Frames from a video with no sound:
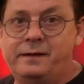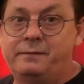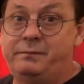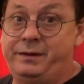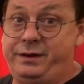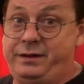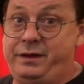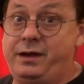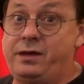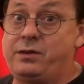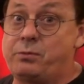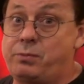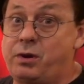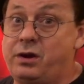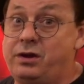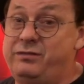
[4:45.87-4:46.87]
But the other
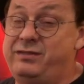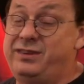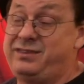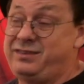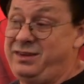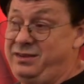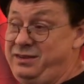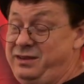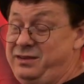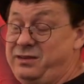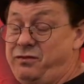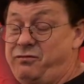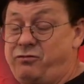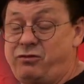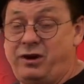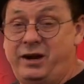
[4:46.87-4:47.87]
part of it is because he's
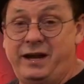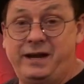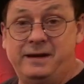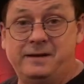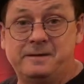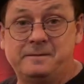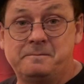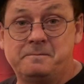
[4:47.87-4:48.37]
afraid.